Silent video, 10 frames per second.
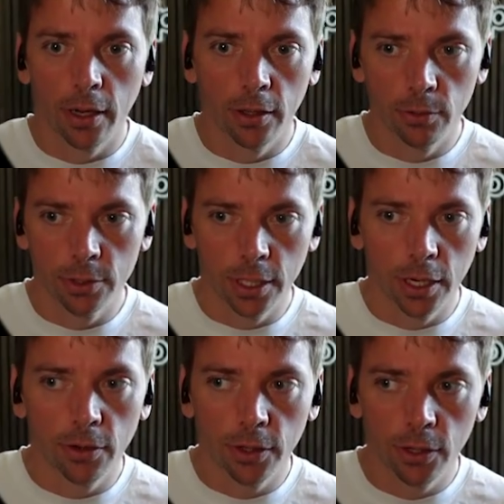there was an
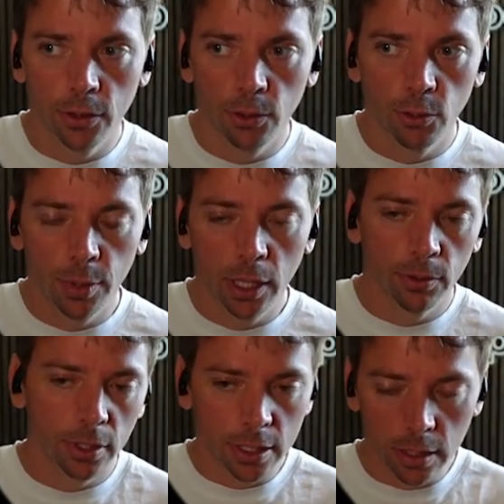error here, you would be able
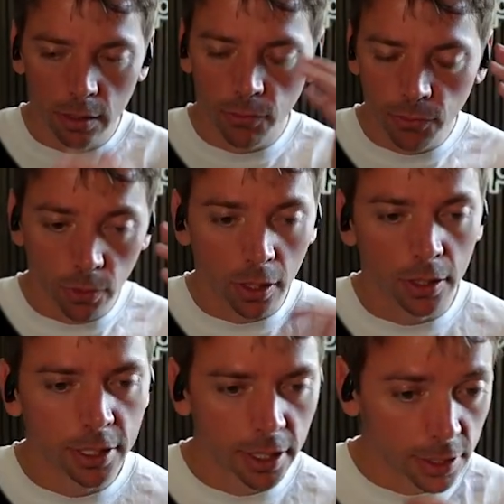to see the full
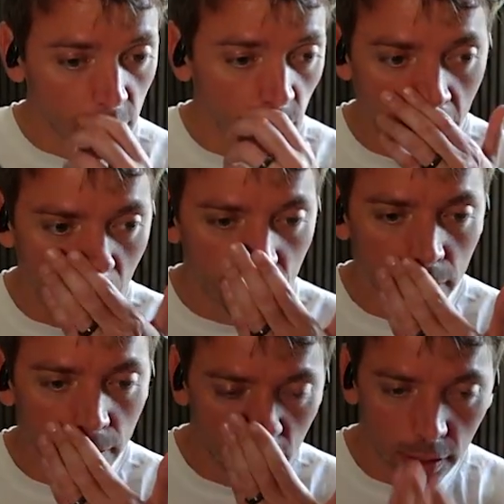context of what
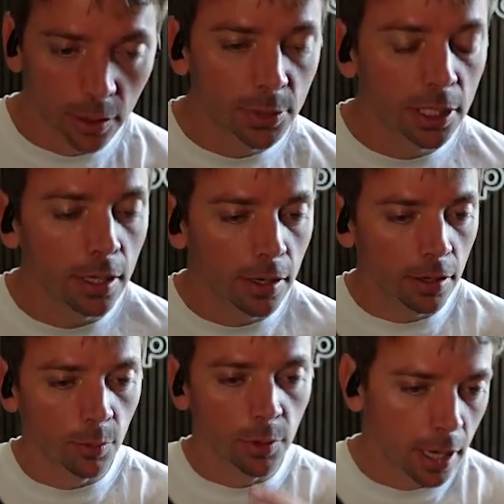happened leading up to the
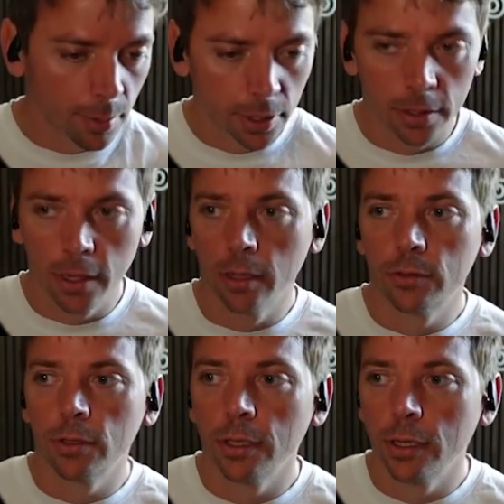error and what happened
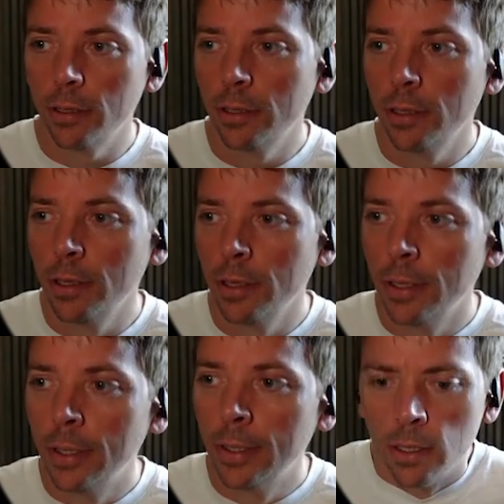after the error.
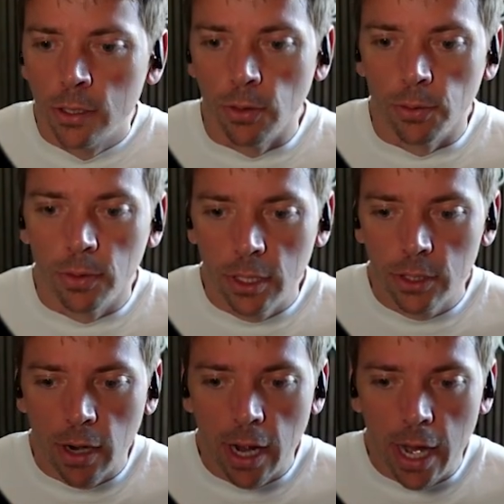So these
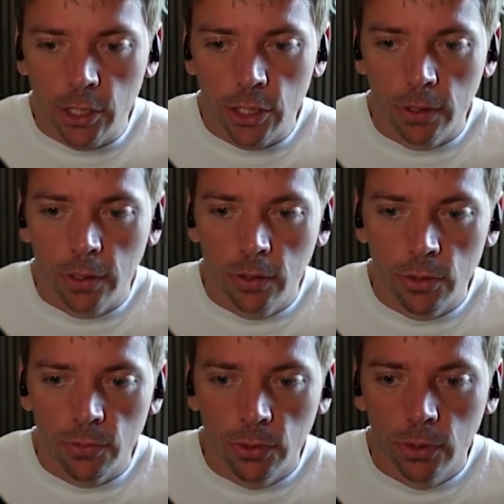are actually
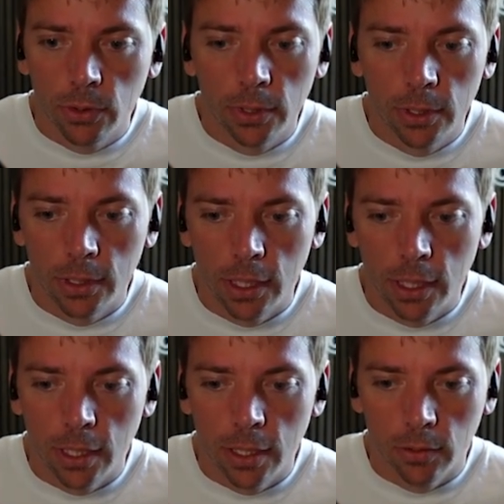useful
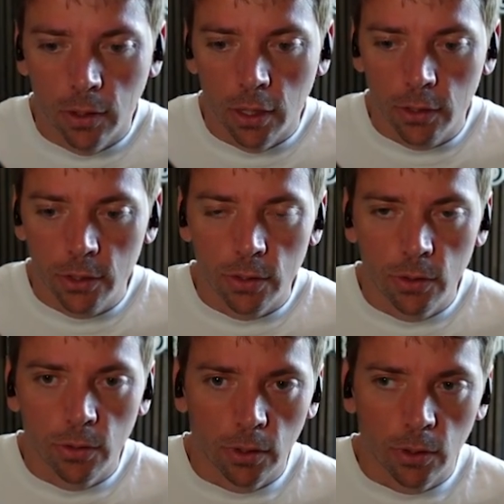logs.
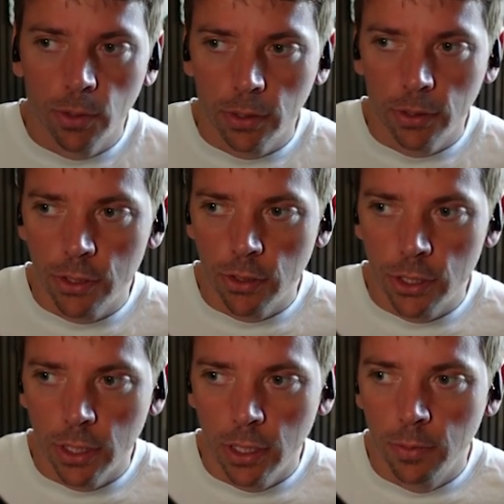You can quickly
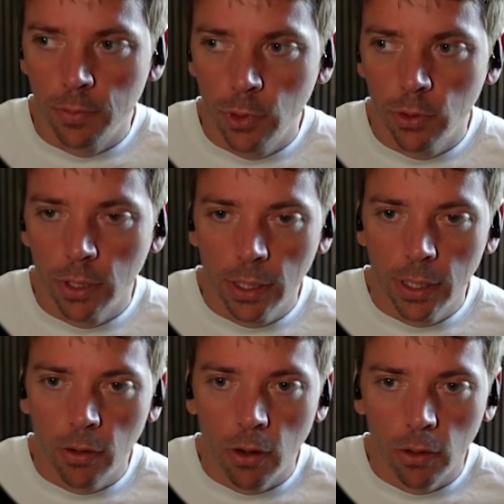search them. You can
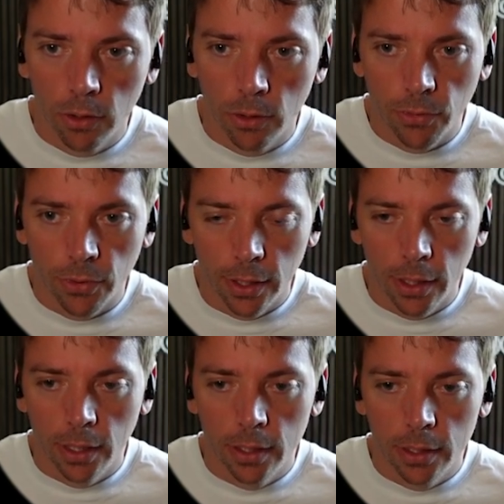get all of
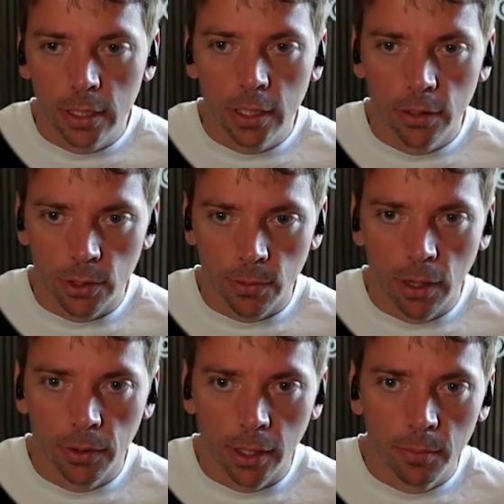the details
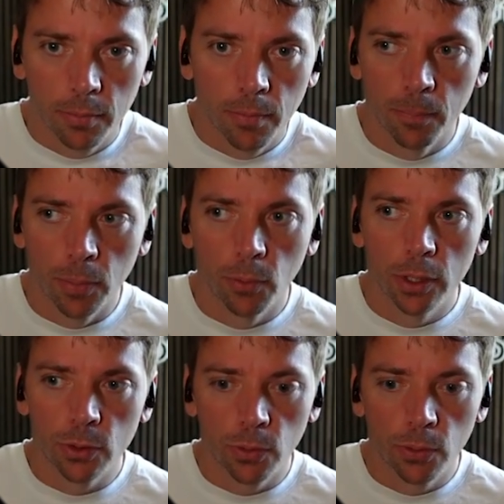around them. But
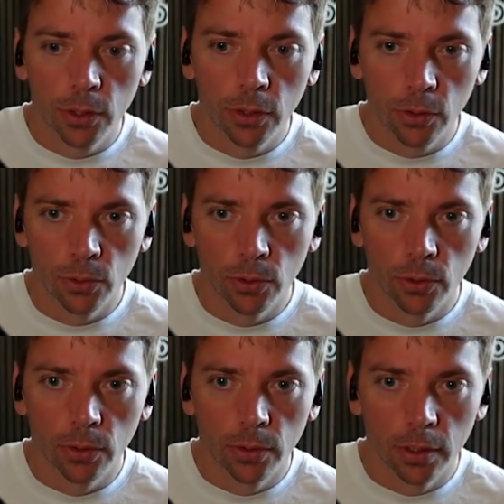what's really
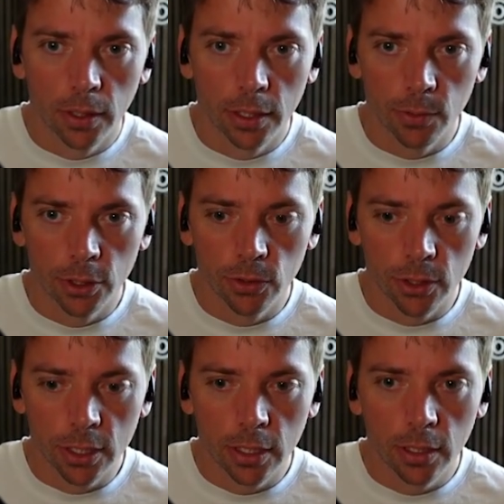cool is what you'll
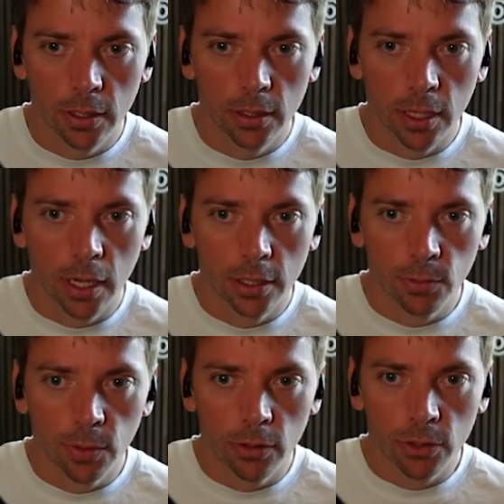see is as
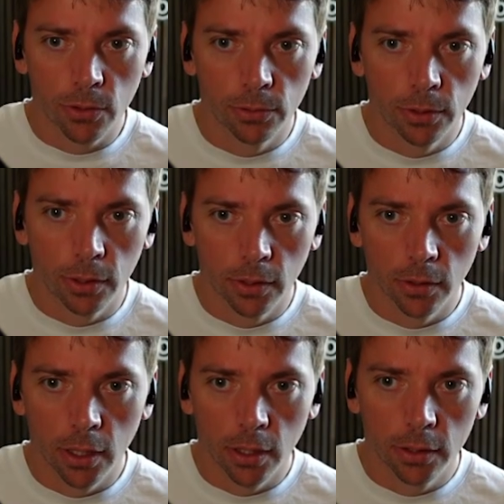we are scrolling the
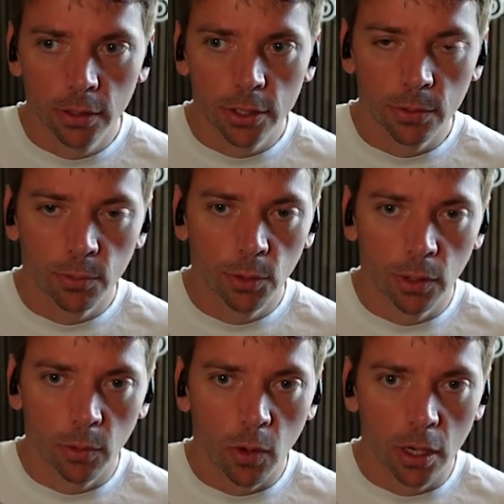logs, we
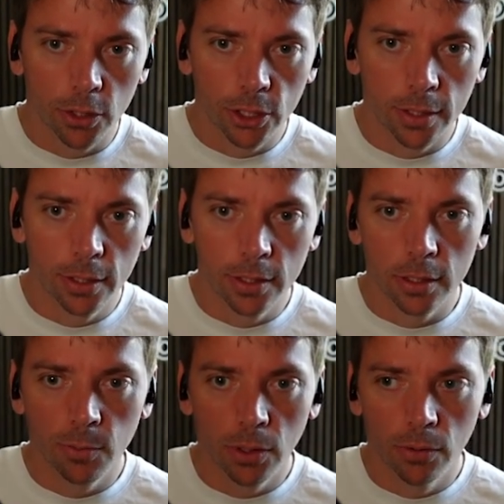want to watch these
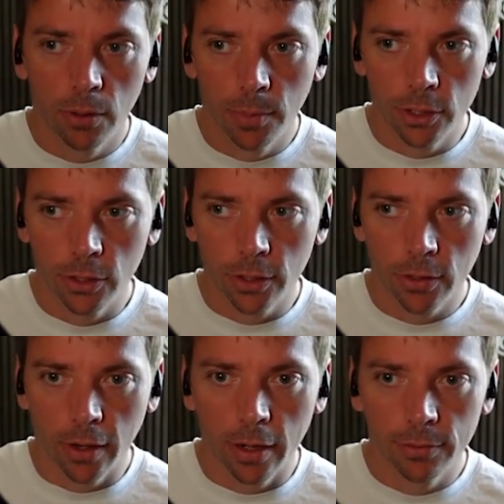CPU and metrics
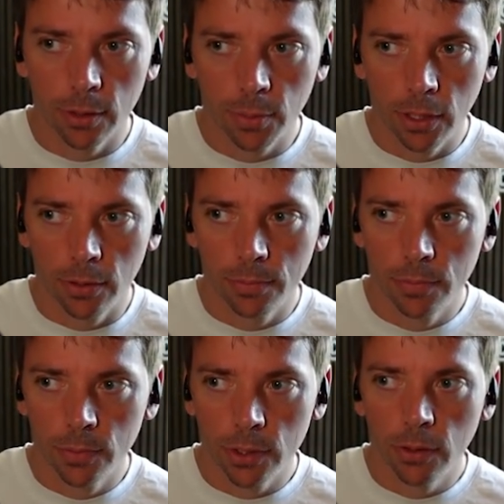graphs up here.
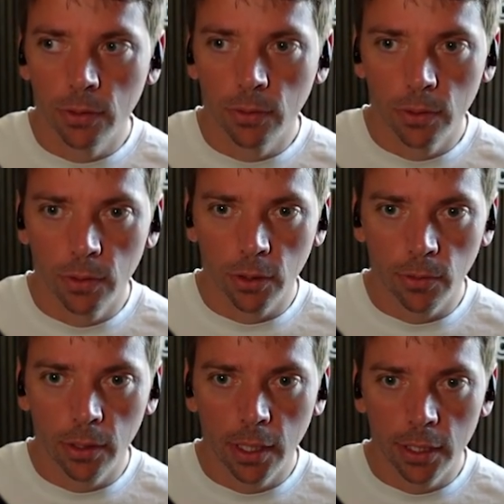So the
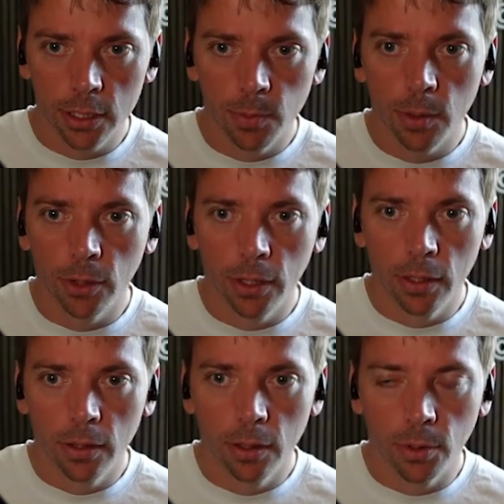green line is
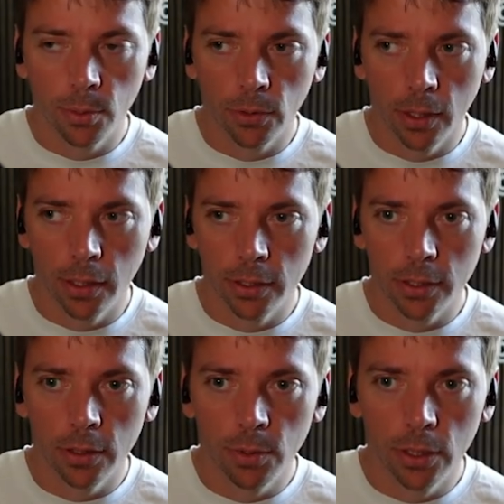memory, the purple line is
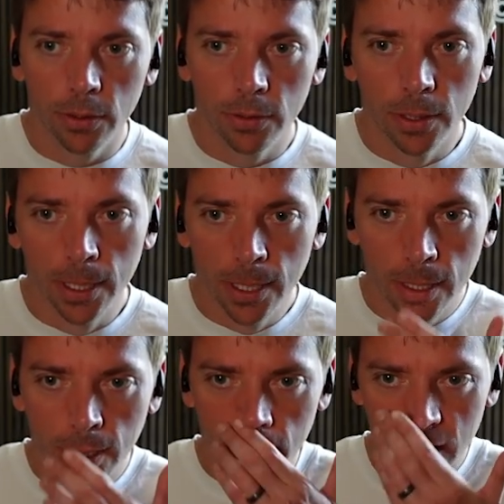CPU.
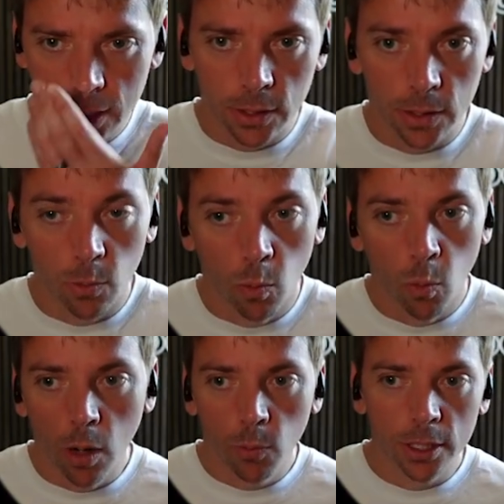This is
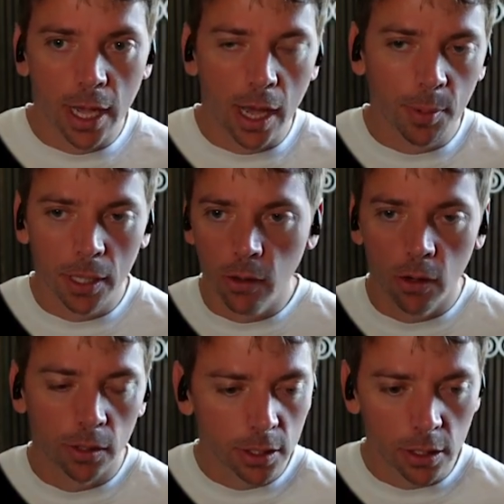what was happening
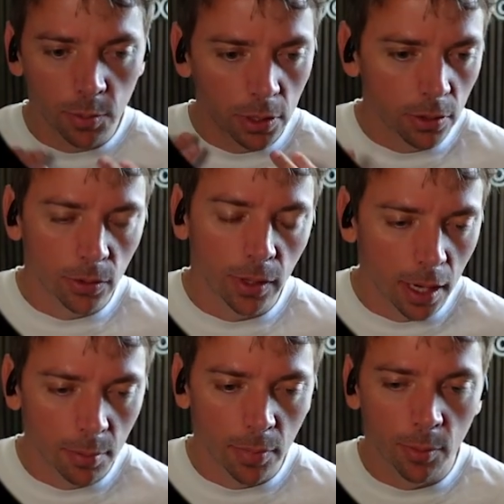on the CPU
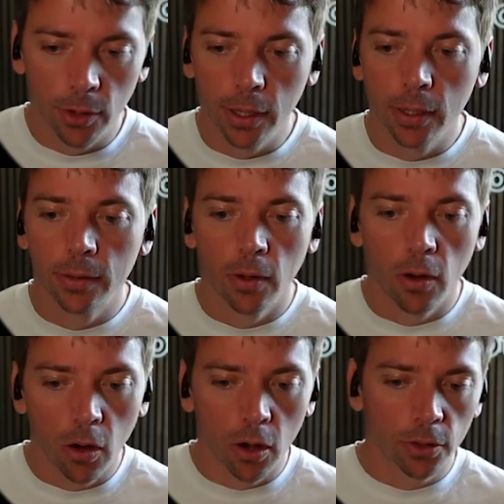and memory
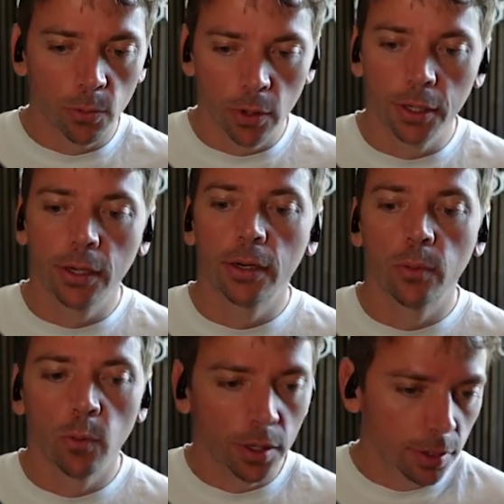on the runner
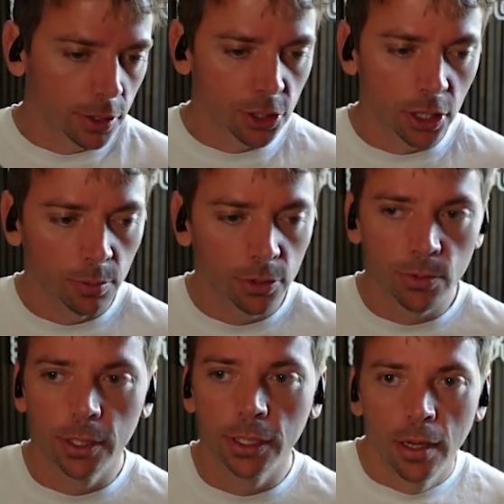when this job was
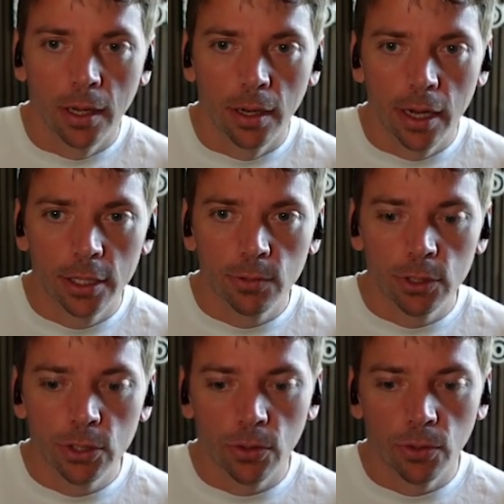running. And as we
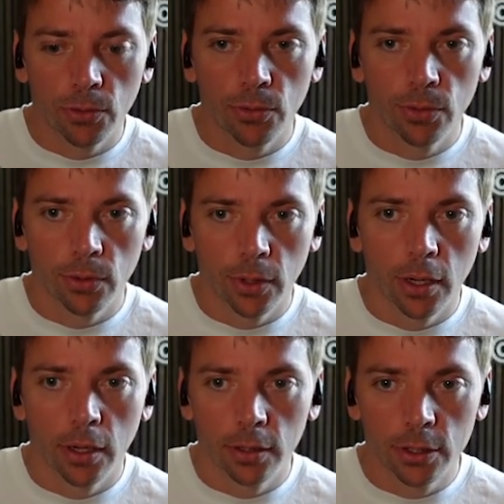scroll through the
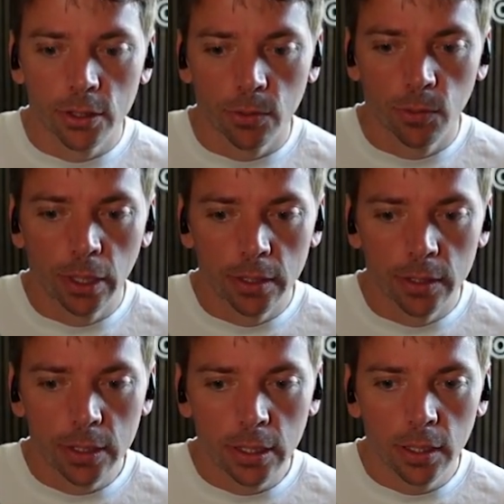logs, we can
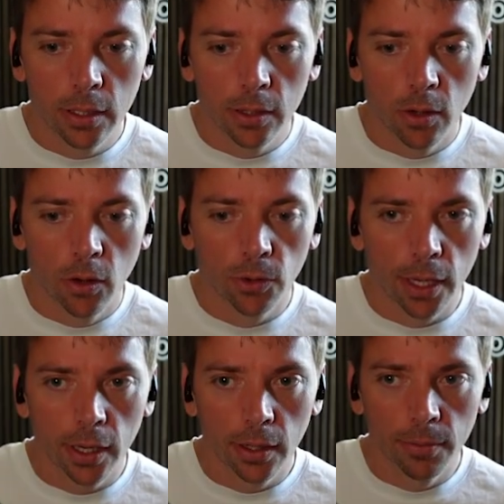see,
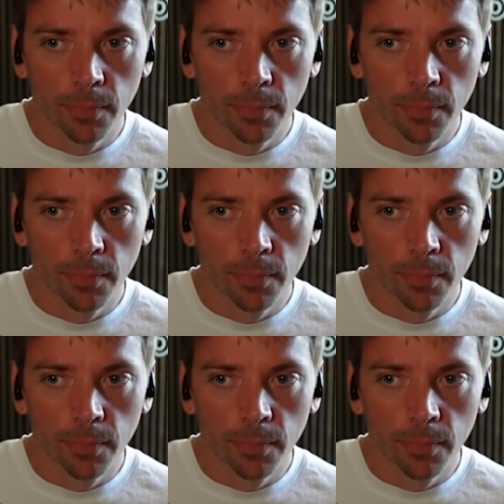okay,